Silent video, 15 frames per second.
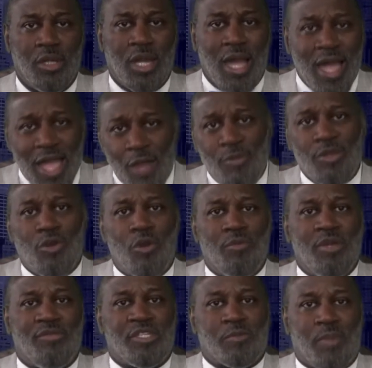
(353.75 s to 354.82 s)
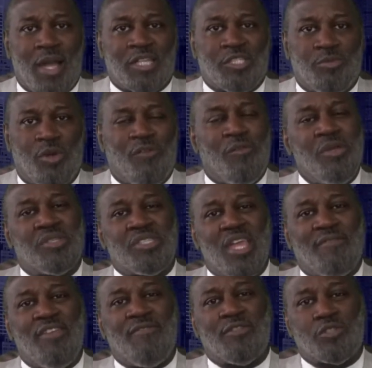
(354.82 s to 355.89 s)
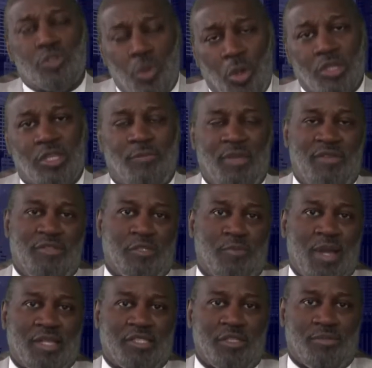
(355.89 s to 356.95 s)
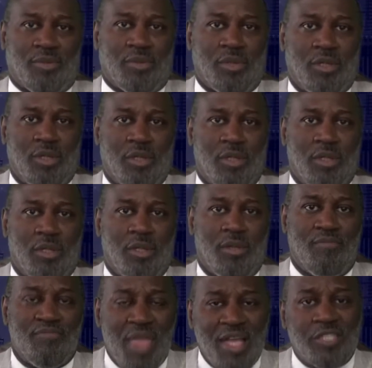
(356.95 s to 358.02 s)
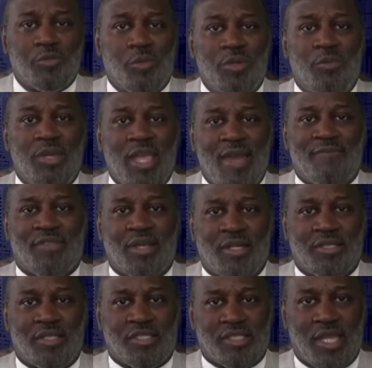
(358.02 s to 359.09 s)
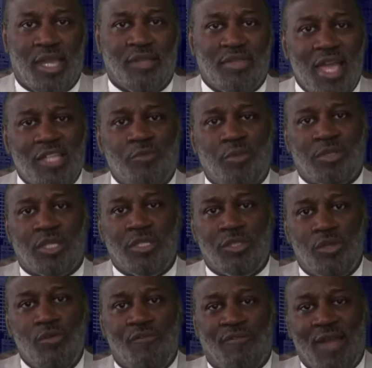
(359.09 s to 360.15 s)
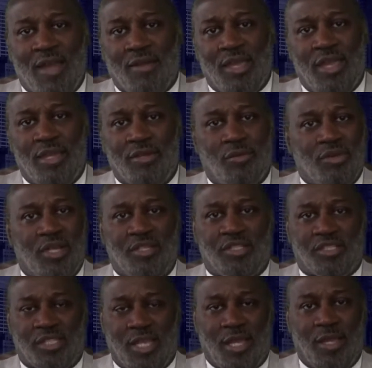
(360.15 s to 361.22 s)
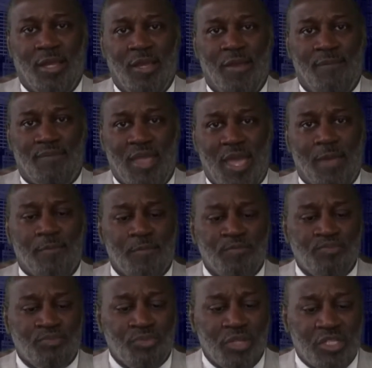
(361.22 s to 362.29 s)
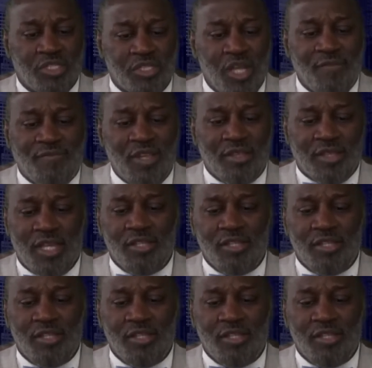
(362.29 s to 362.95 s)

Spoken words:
How are we going to be responsible if we was never even taught to be responsible? That's what we have to understand. That's what the youth out here don't understand. That the stuff that